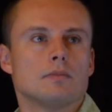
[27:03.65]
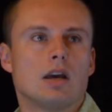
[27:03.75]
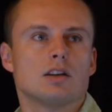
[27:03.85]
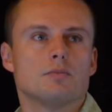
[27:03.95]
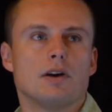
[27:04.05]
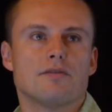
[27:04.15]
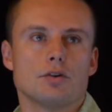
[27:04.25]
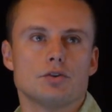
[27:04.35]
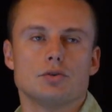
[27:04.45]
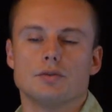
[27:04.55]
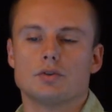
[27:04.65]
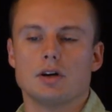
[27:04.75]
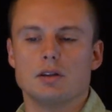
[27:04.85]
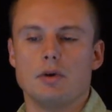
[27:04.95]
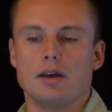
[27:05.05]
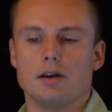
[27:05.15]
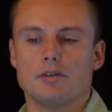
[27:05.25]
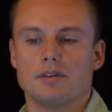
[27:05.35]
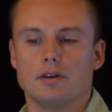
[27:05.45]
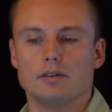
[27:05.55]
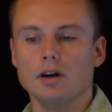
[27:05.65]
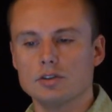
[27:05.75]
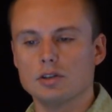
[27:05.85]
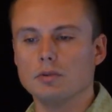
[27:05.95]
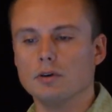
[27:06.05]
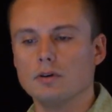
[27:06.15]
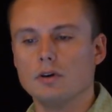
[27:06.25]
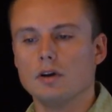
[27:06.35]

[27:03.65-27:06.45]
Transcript: Because by virtue of trying to make everything touchable,